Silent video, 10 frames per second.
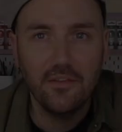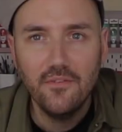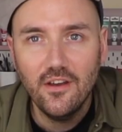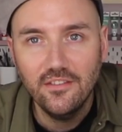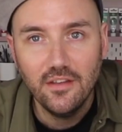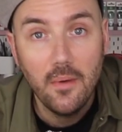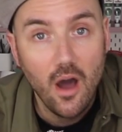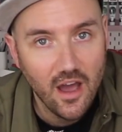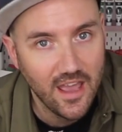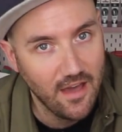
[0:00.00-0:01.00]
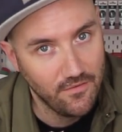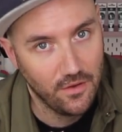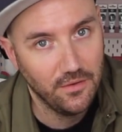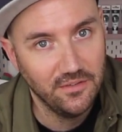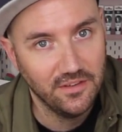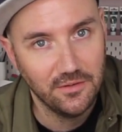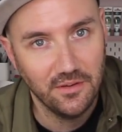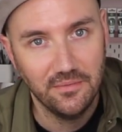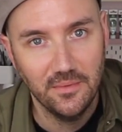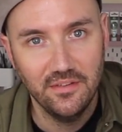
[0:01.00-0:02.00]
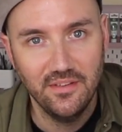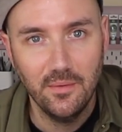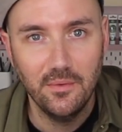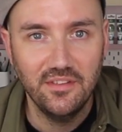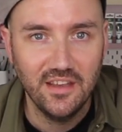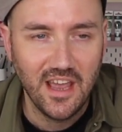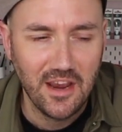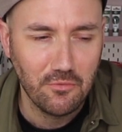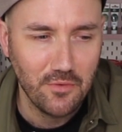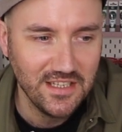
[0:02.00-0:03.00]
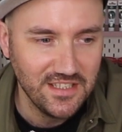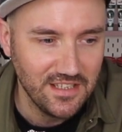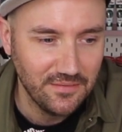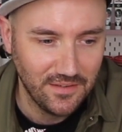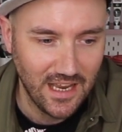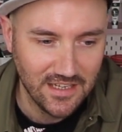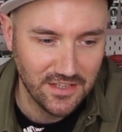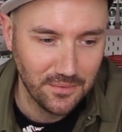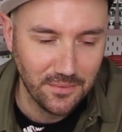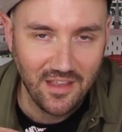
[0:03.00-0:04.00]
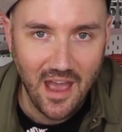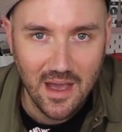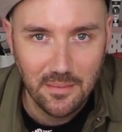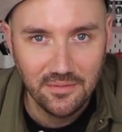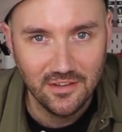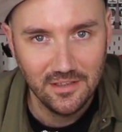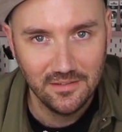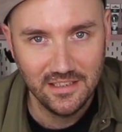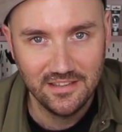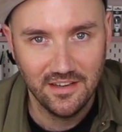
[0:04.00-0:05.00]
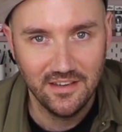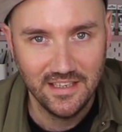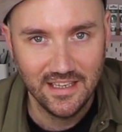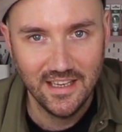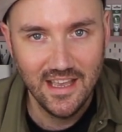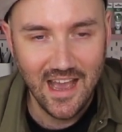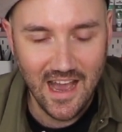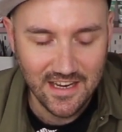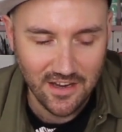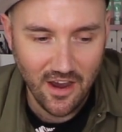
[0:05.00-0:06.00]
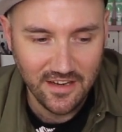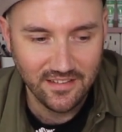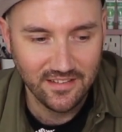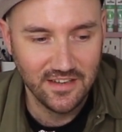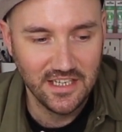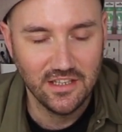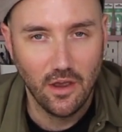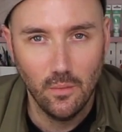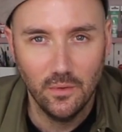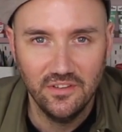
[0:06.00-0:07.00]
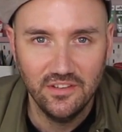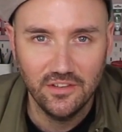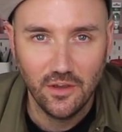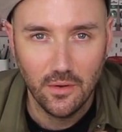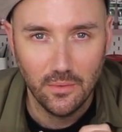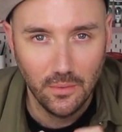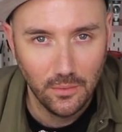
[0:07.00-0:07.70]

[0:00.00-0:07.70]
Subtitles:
the first time I ever hosted Christmas, it was in a rented flat that was absolutely tiny, and I decided that I wanted to go